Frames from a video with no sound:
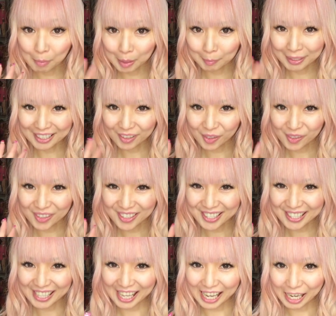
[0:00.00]
Barbie Doors!
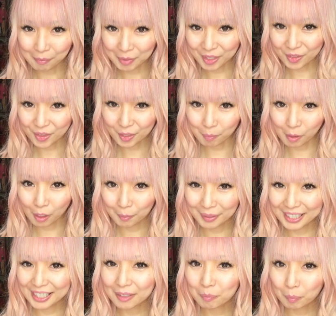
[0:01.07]
I'm Azusa
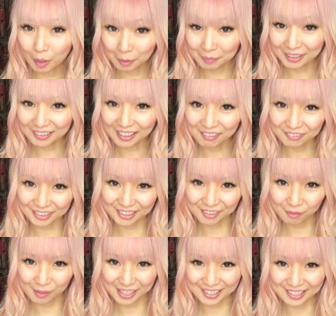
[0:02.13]
Barbie, Barbie lover
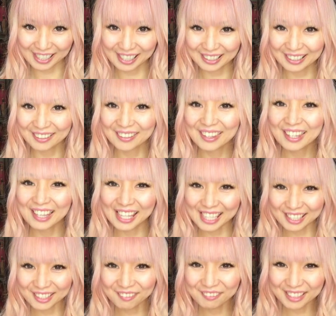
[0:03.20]
in West Hollywood.
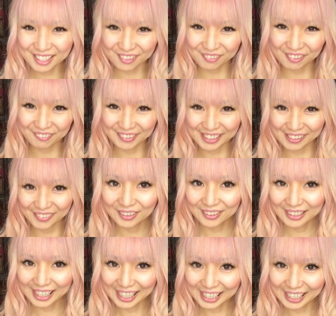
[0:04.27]
Thanks so much for my video.
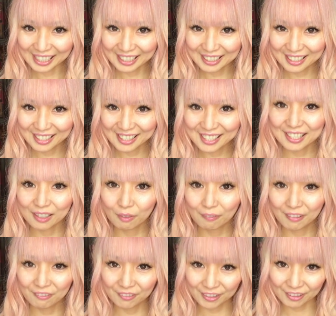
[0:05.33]
Today is a
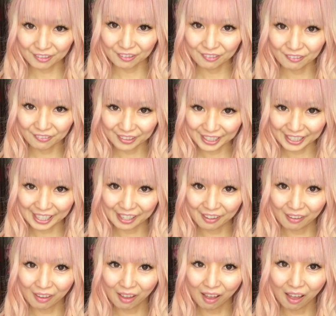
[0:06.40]
review
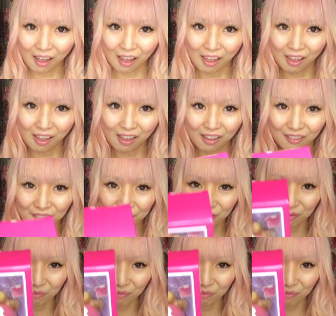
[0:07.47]
video of